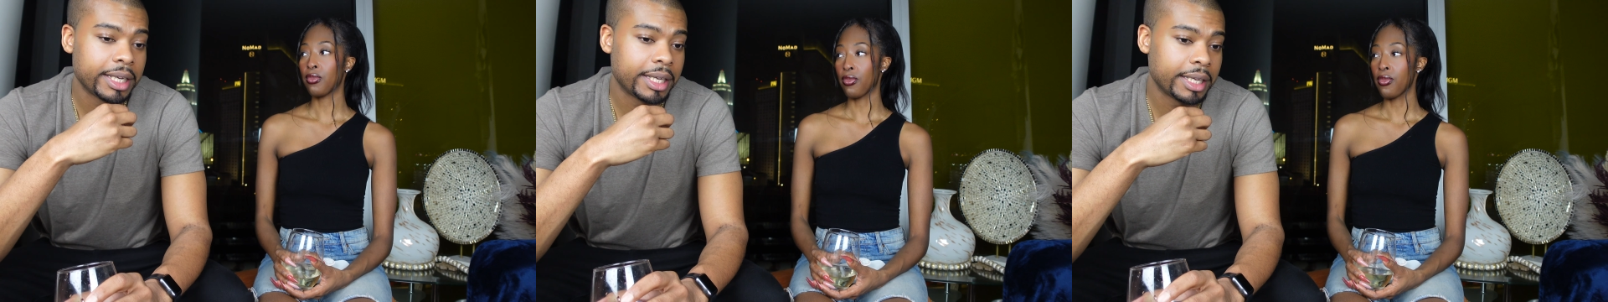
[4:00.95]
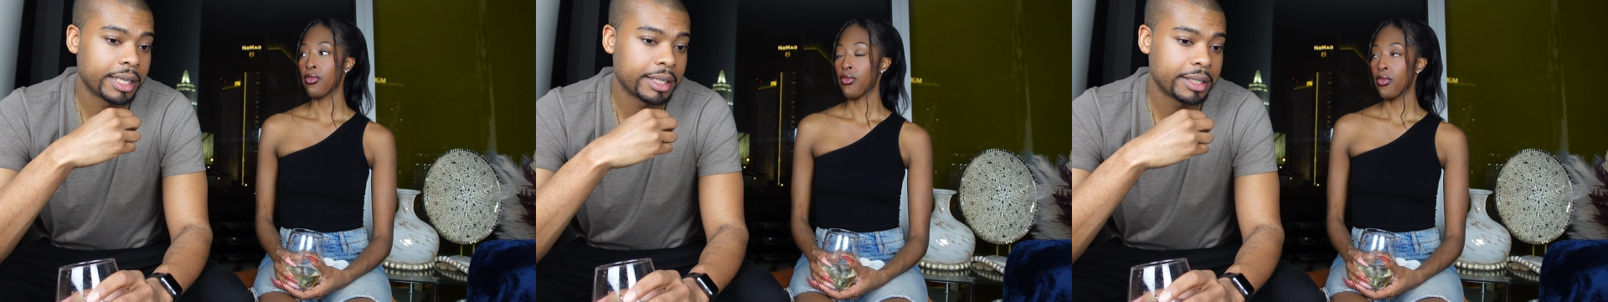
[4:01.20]

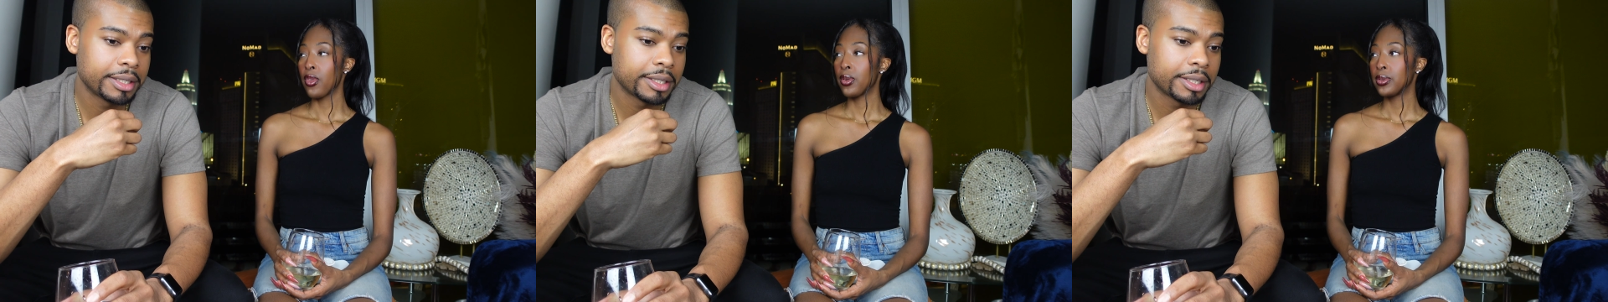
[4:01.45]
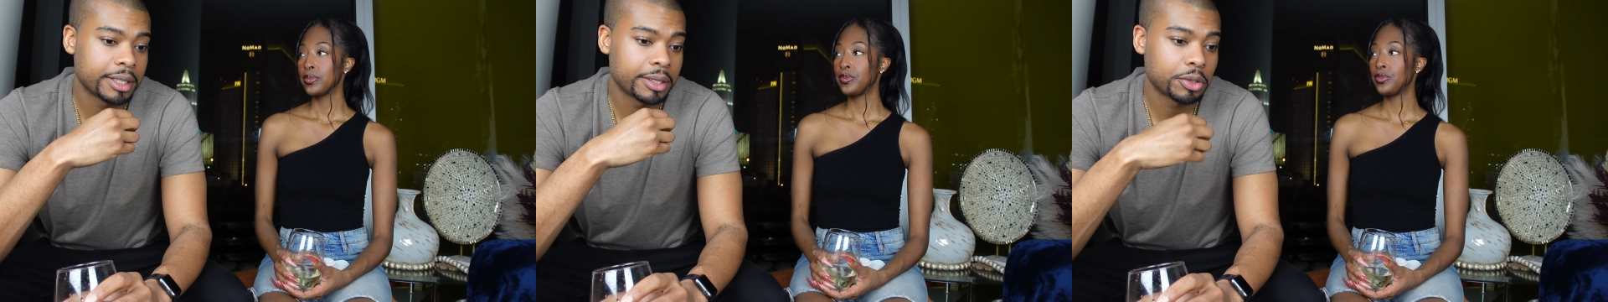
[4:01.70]
Speaker 1: and
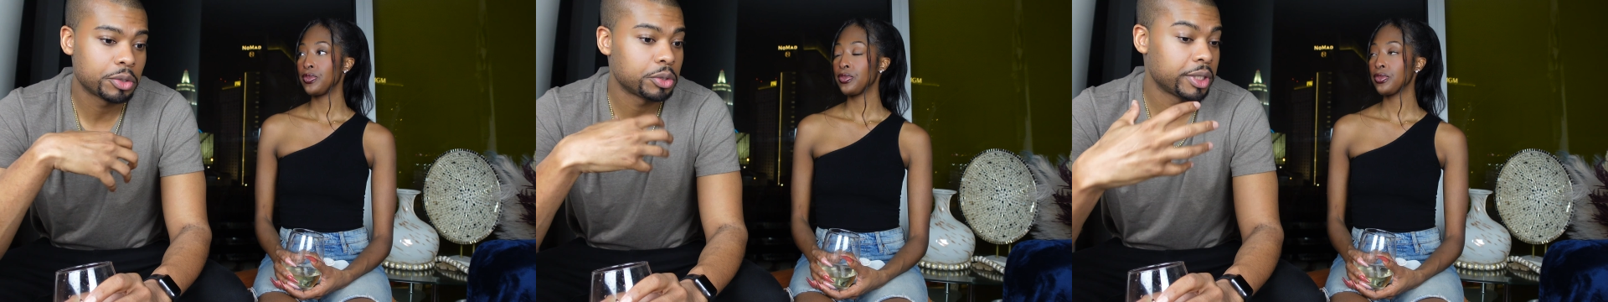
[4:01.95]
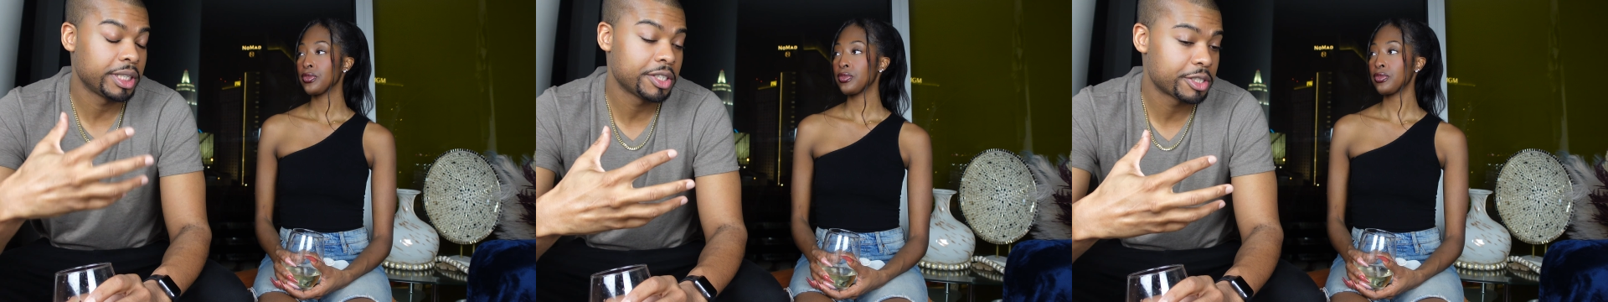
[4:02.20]
uh, or
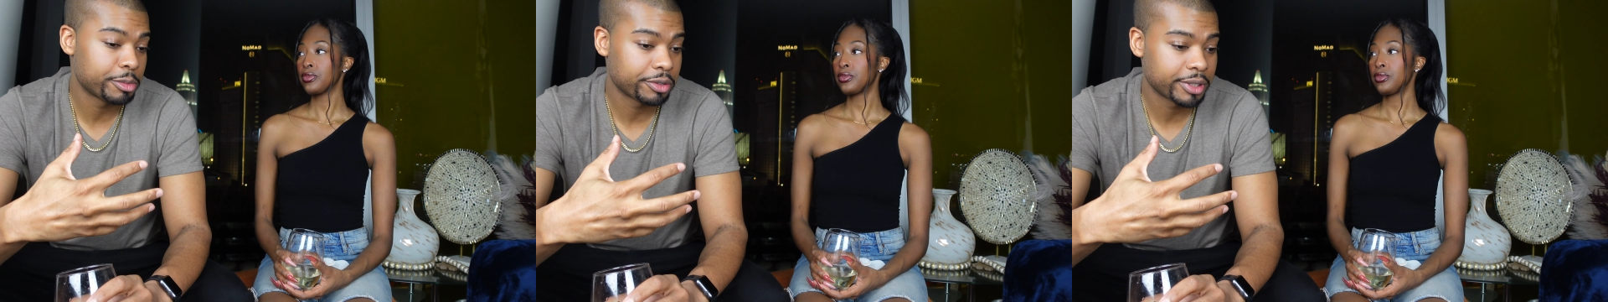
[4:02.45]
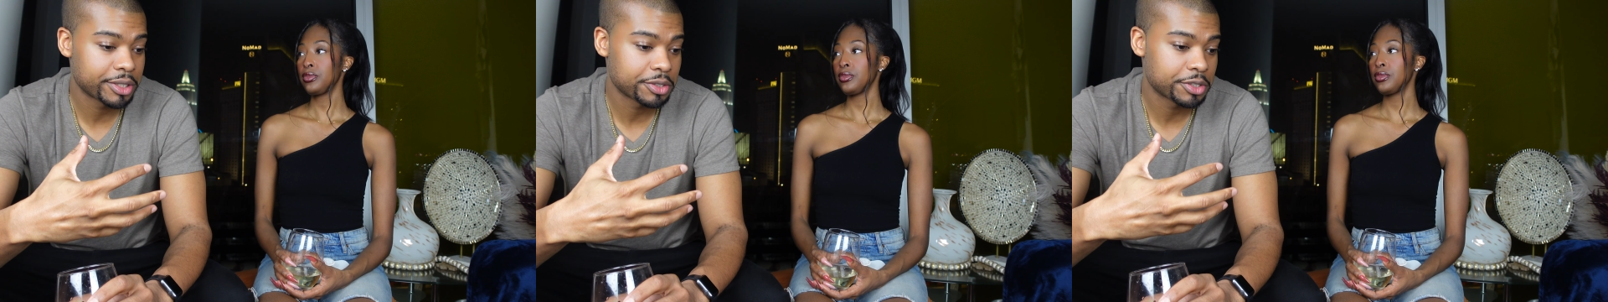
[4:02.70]
intimate
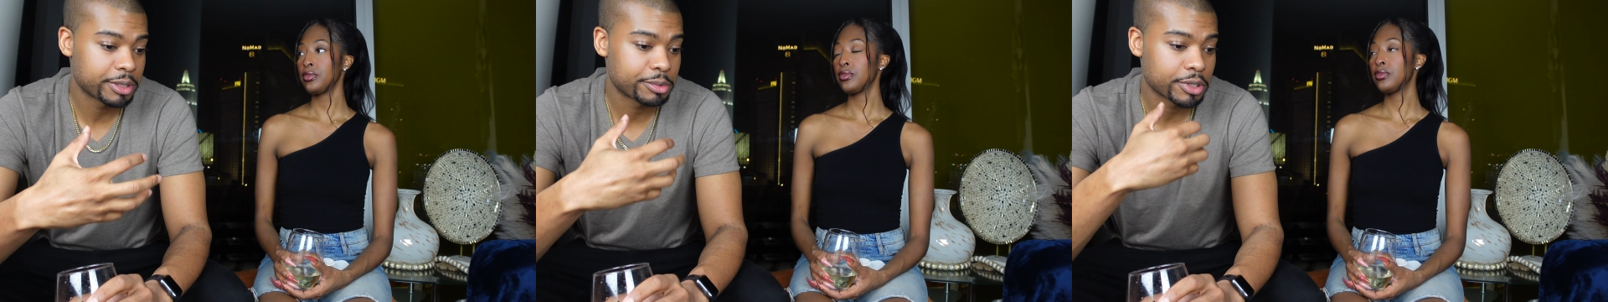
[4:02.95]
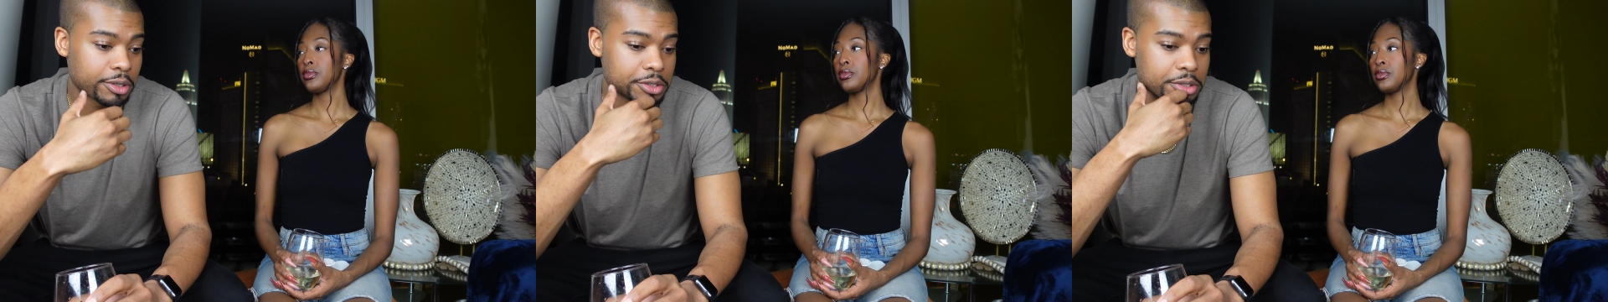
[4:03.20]
relationships
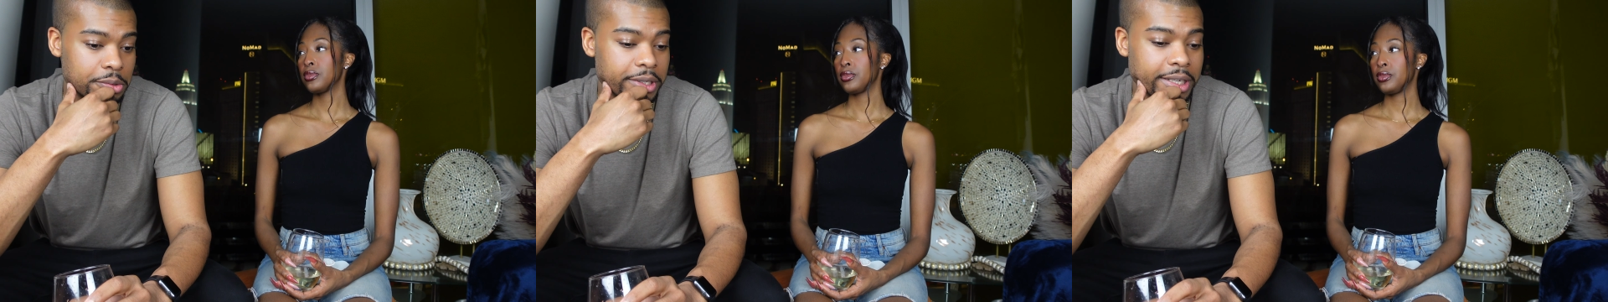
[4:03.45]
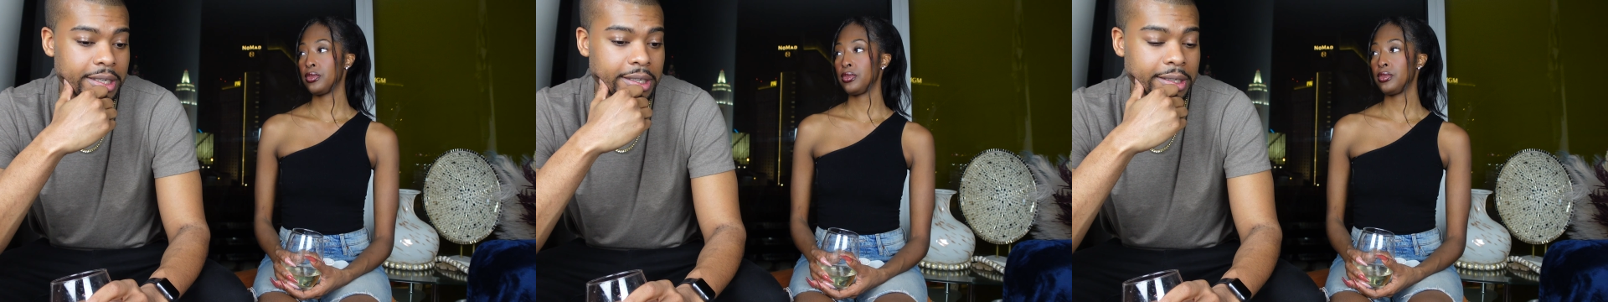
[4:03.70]
also.
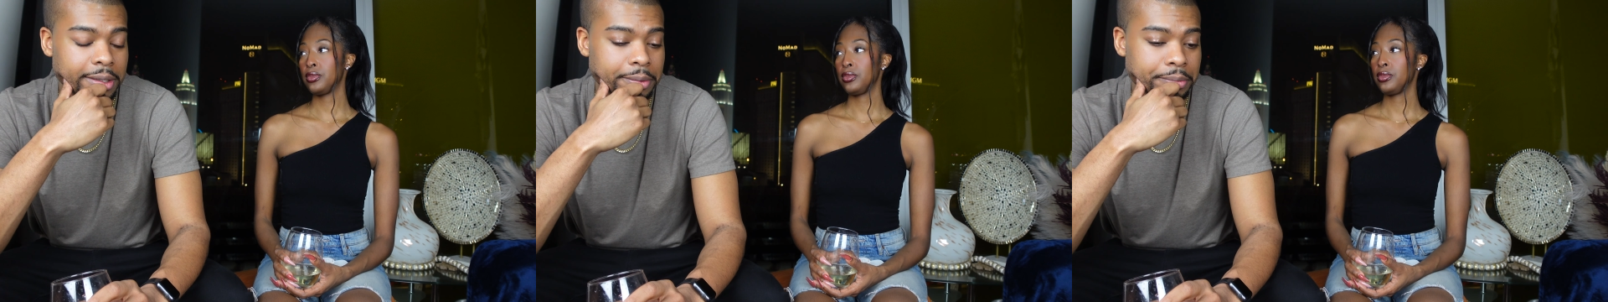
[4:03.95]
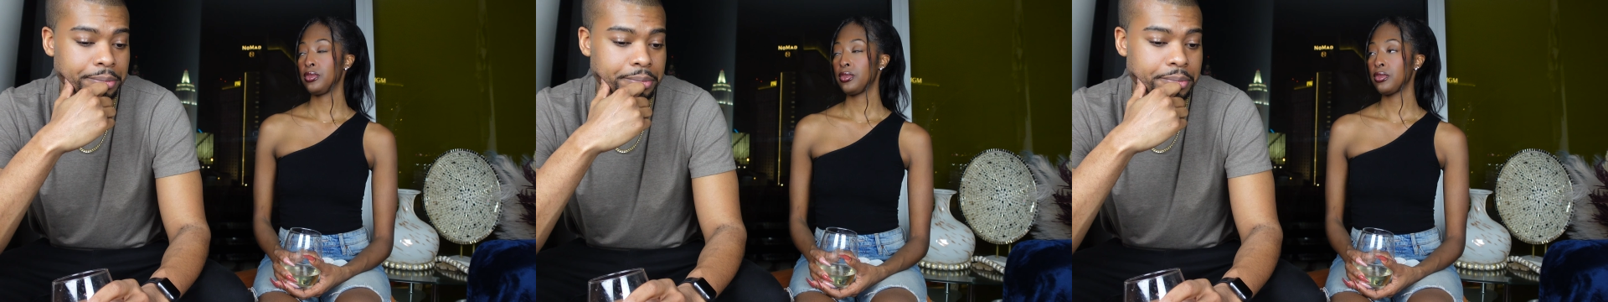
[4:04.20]

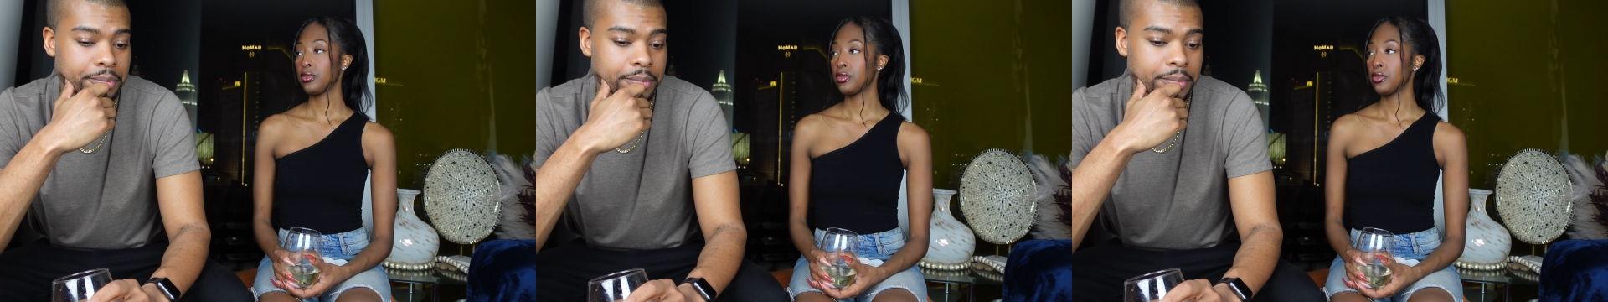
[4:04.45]
And